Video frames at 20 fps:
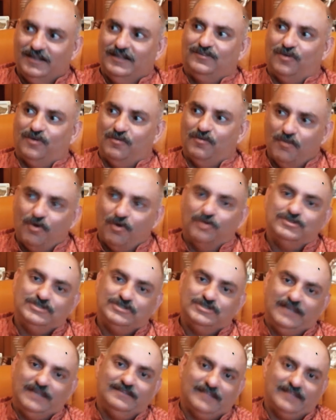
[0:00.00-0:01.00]
So most
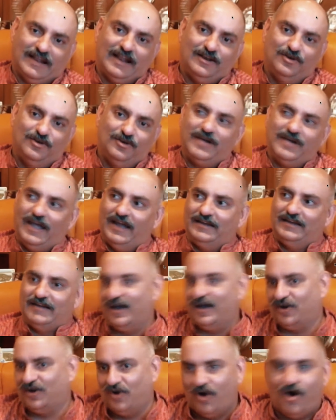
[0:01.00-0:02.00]
things that I look at
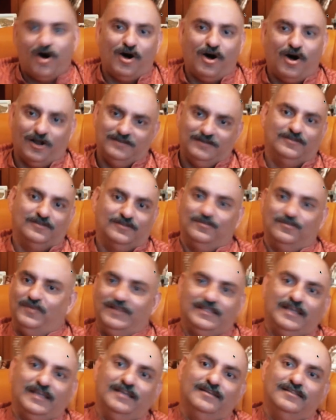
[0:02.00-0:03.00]
are gone
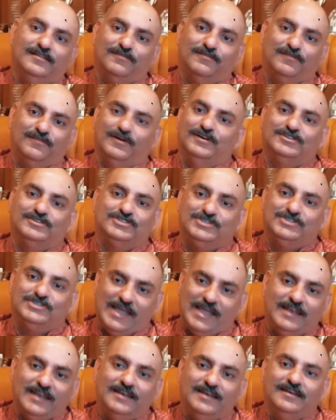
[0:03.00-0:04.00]
within the first
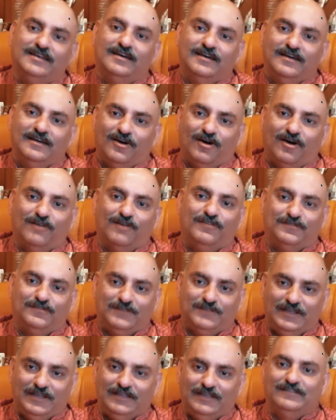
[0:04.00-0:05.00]
10 or
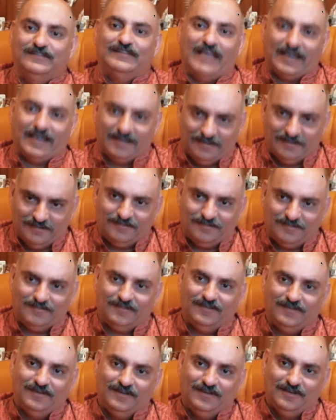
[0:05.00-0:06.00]
15
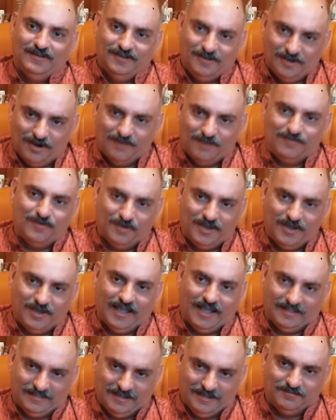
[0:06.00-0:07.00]
seconds of looking
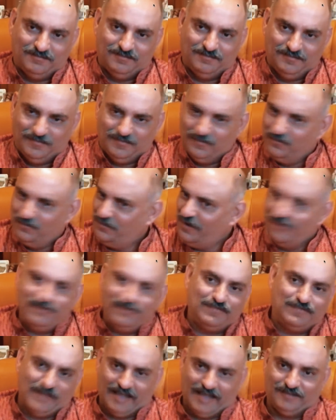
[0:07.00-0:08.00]
at them, very
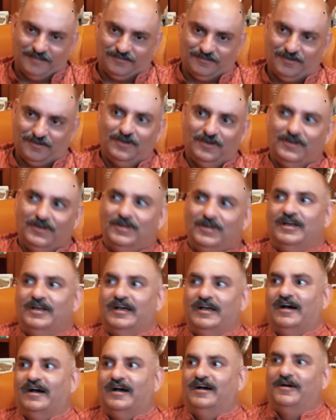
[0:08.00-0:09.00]
fast.
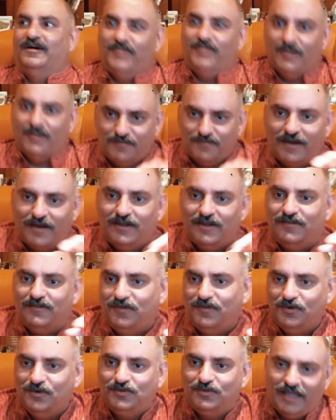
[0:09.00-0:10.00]
Very
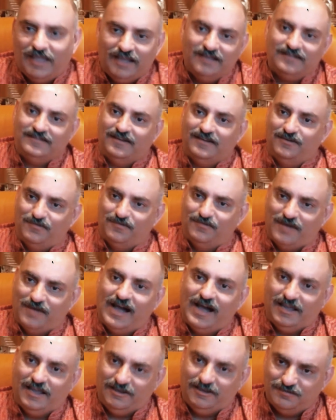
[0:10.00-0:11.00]
few things
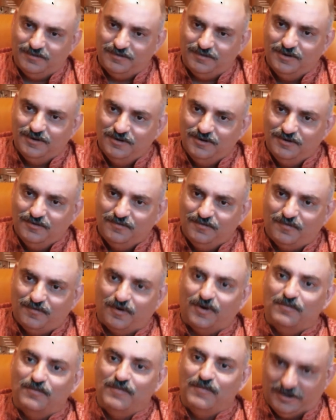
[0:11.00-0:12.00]
survive for
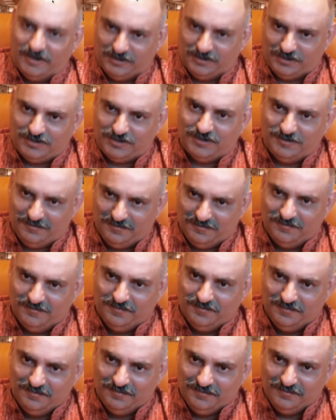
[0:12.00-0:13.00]
a minute.
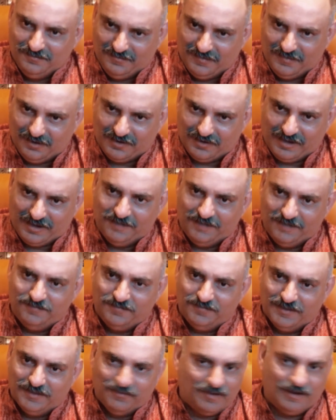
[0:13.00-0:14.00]
Okay,
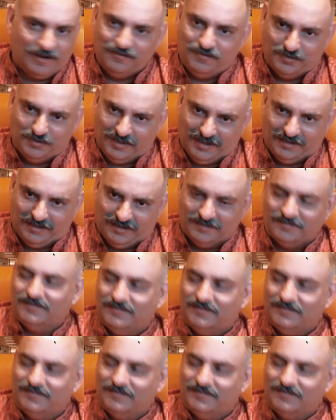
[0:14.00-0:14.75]
very few things.